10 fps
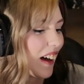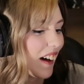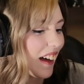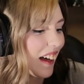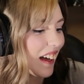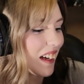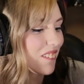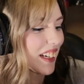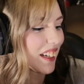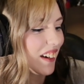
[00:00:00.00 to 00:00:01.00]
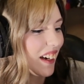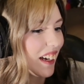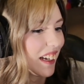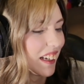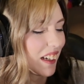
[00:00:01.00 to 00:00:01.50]
Oh my
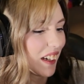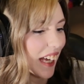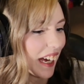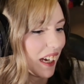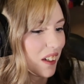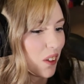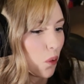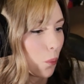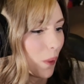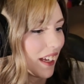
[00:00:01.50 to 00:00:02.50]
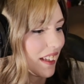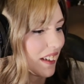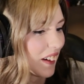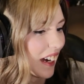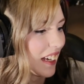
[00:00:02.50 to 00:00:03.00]
god! Okay,
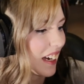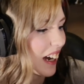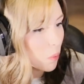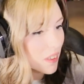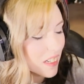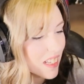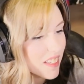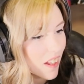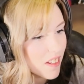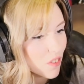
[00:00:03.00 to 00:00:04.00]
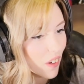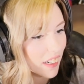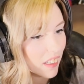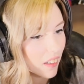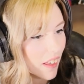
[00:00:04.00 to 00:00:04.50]
weird. All right. When did I start to
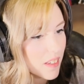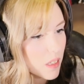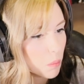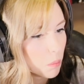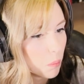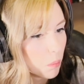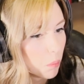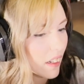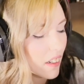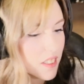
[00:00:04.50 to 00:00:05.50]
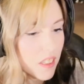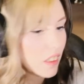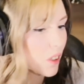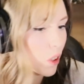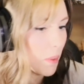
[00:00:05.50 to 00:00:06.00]
recognize them? Because it
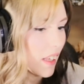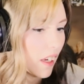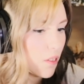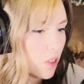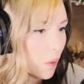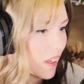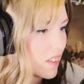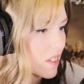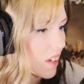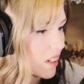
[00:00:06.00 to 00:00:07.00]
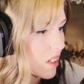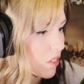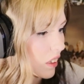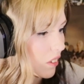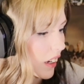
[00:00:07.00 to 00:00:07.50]
only took me like a few weeks to actually
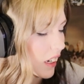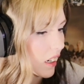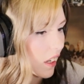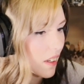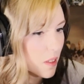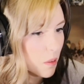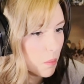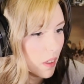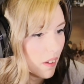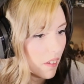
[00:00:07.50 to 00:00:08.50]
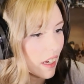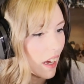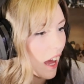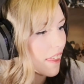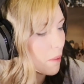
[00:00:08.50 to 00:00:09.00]
really recognize them.
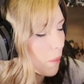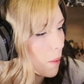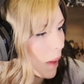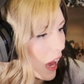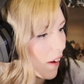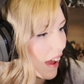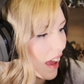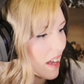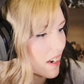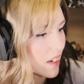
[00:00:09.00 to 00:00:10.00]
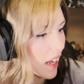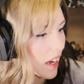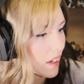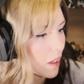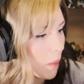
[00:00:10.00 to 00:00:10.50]
Yeah, I think by power I had it
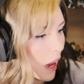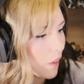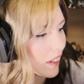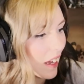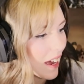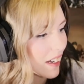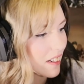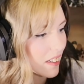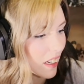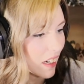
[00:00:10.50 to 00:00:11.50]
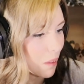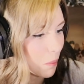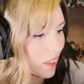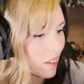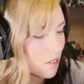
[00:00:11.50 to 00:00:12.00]
down. Power I had it down, I
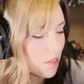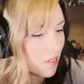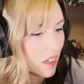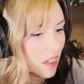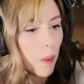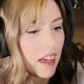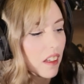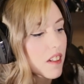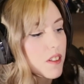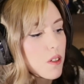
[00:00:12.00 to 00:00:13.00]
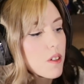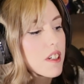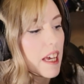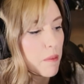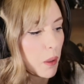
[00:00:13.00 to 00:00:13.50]
believe. Wait, let's do
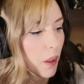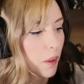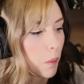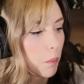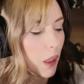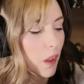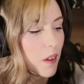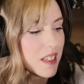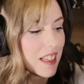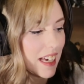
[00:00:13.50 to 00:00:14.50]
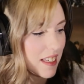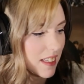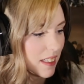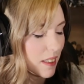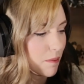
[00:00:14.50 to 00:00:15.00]
tempo because Lay's
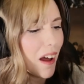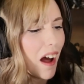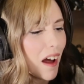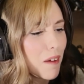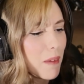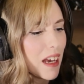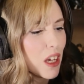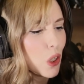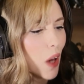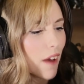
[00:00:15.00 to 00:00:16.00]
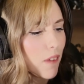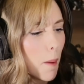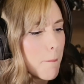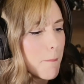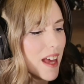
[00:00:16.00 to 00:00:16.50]
in it. Ah, me, you have
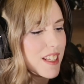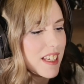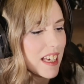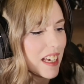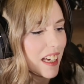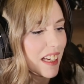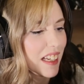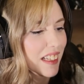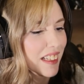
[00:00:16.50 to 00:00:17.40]
a messy...